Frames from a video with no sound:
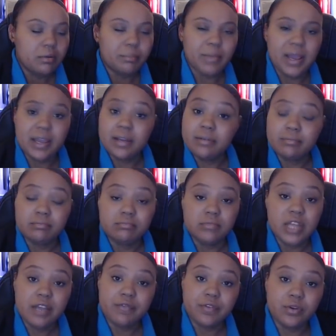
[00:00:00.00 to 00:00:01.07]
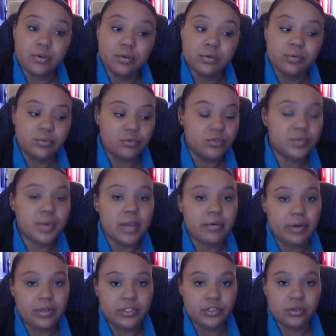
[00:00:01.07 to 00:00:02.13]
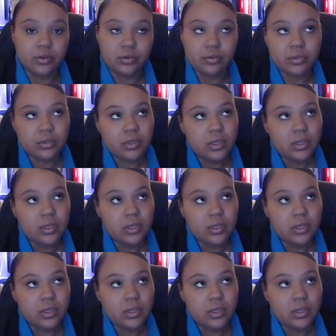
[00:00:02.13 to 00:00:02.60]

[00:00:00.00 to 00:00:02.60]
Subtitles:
my nephew, who's biracial,